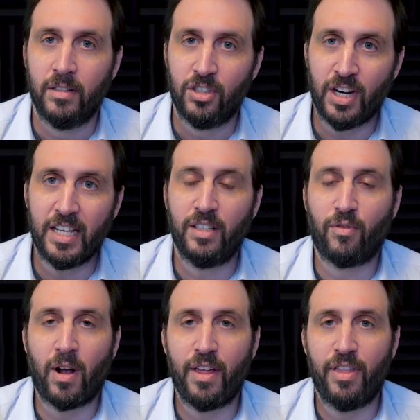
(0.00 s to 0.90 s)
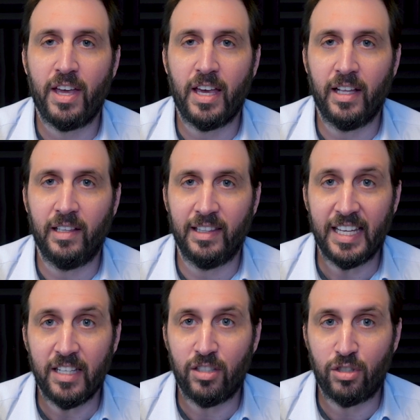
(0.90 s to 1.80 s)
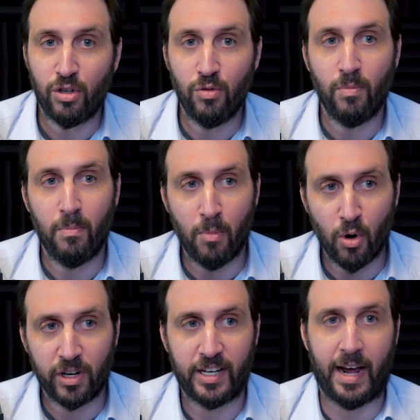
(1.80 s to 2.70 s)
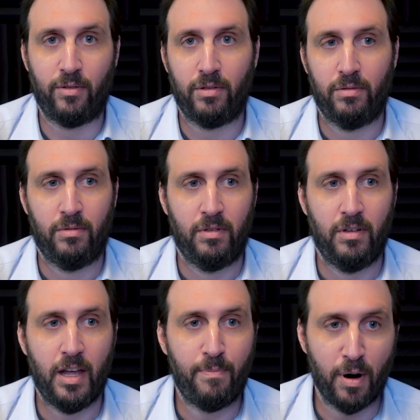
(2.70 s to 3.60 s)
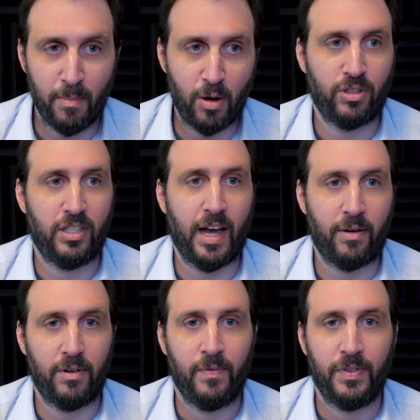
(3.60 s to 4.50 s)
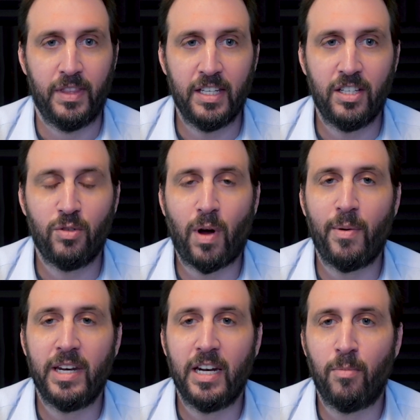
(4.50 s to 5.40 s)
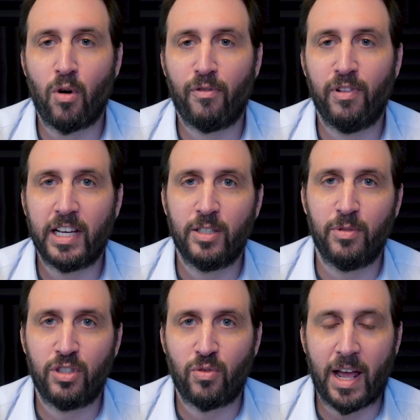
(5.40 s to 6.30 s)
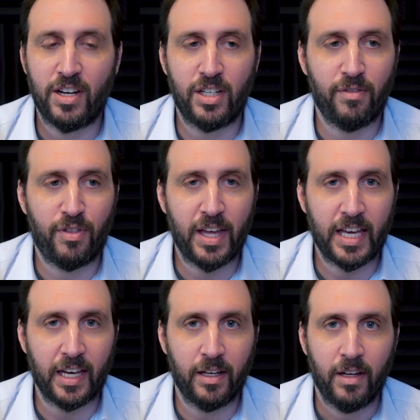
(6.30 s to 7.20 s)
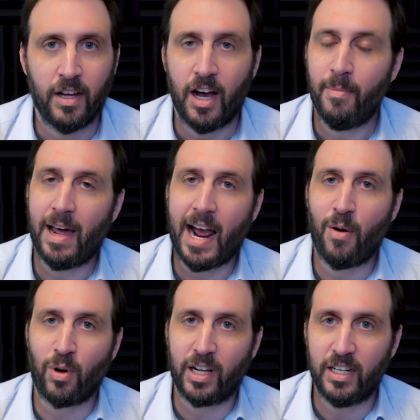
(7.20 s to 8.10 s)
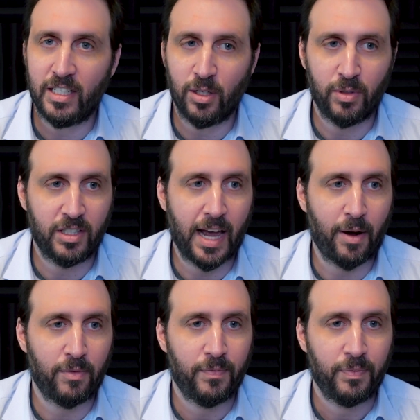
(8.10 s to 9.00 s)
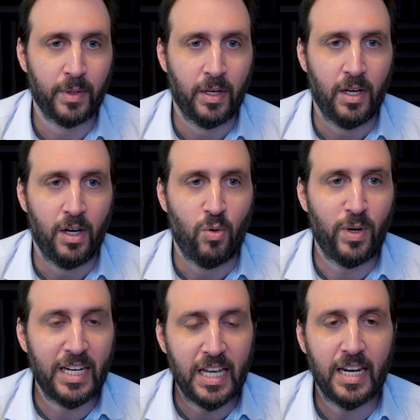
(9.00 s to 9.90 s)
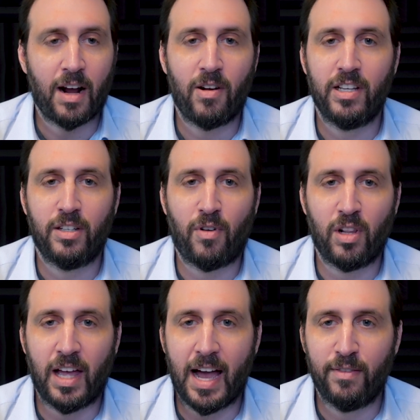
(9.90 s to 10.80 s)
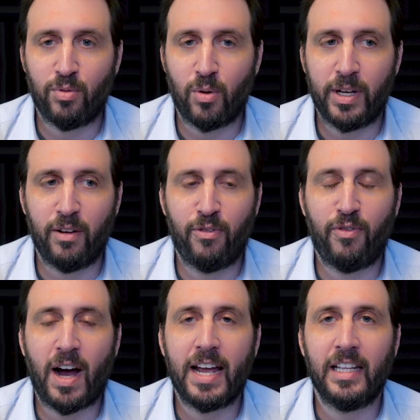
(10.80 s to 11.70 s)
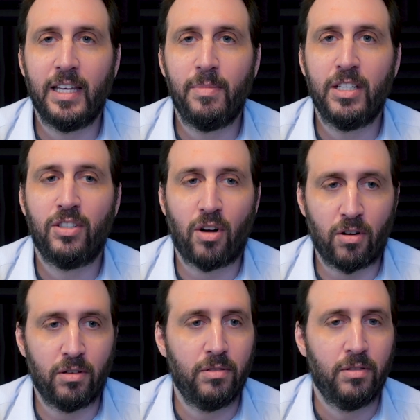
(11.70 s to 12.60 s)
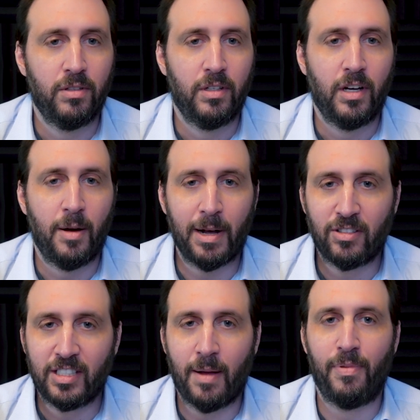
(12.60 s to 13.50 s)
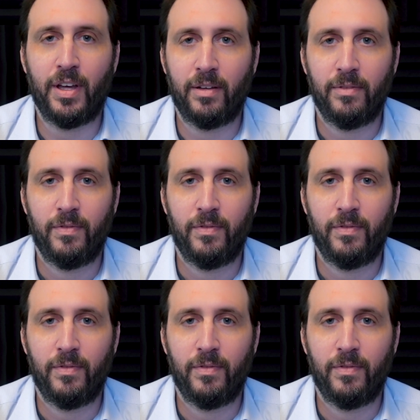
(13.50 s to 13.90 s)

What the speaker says: shades of gray thinking leads to more doubt. It promotes doubt. This is why we need a more flexible strategy of thinking about how we're going to deal with doubt. We need areas of our lives where we can finally be certain about something.